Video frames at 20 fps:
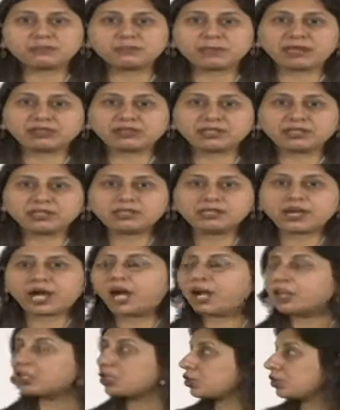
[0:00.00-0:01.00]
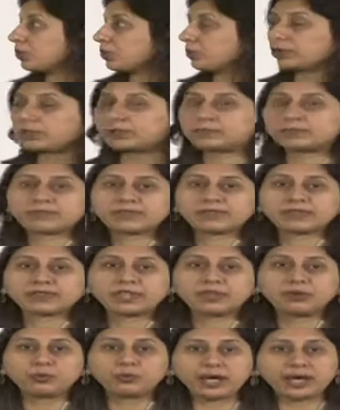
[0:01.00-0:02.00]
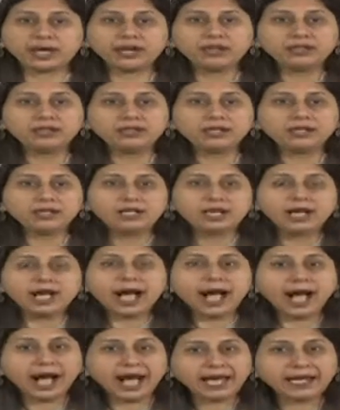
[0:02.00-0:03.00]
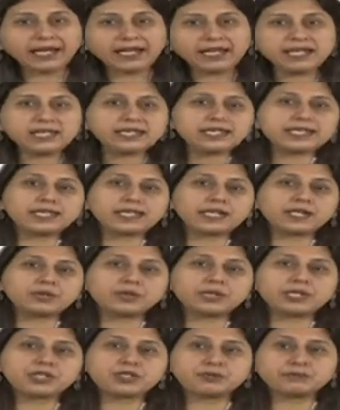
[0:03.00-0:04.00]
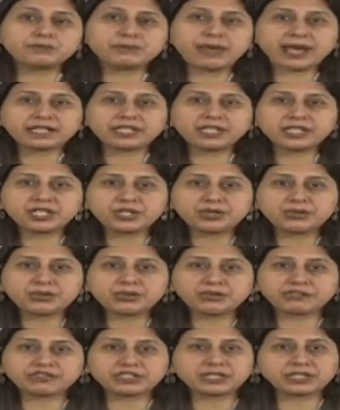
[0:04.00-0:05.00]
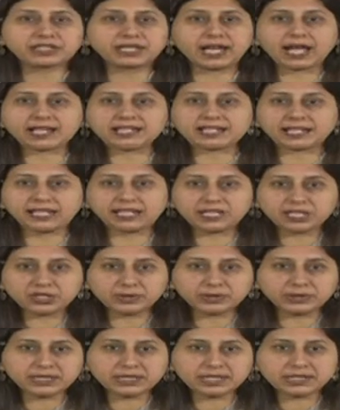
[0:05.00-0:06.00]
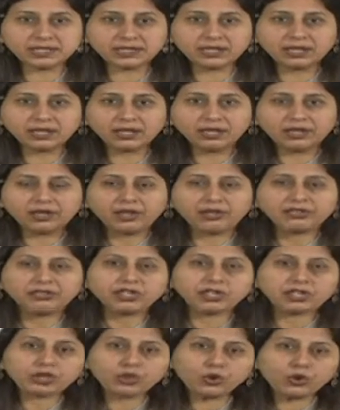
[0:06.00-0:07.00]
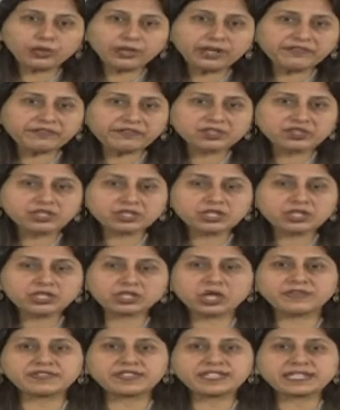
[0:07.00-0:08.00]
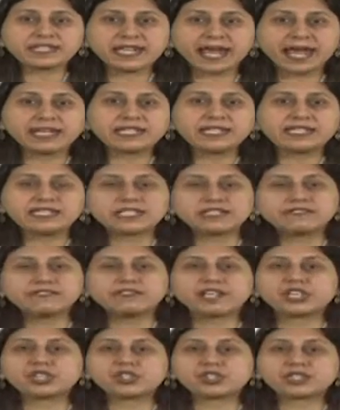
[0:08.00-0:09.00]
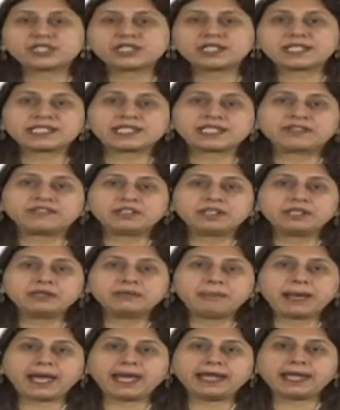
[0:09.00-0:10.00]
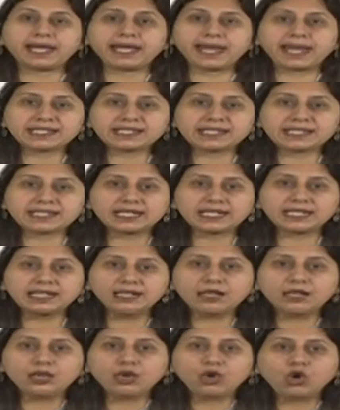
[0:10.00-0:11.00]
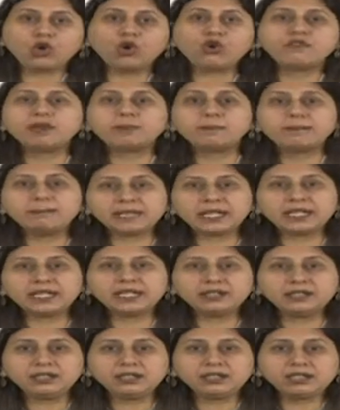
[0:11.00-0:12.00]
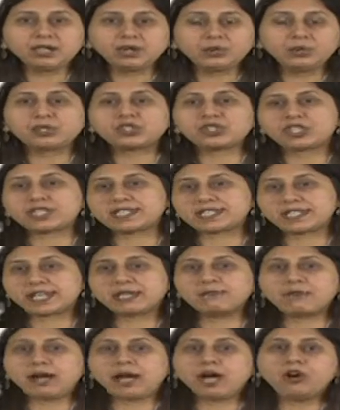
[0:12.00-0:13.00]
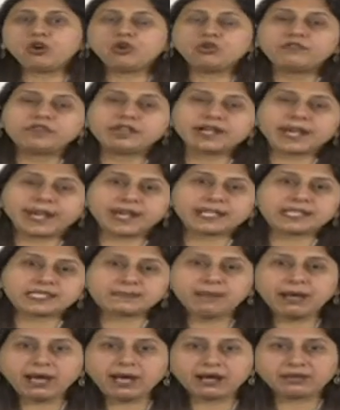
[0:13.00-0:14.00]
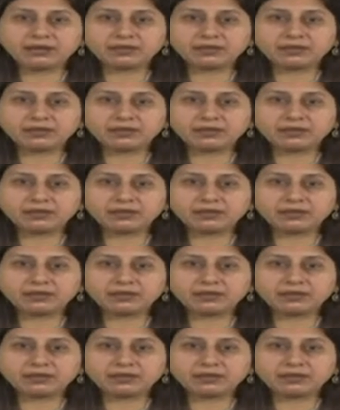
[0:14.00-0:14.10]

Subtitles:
method are shown, where I is equal to magnitude of the class intervals. The coefficient of standard deviation is given by ST over mean, which is sigma over x bar.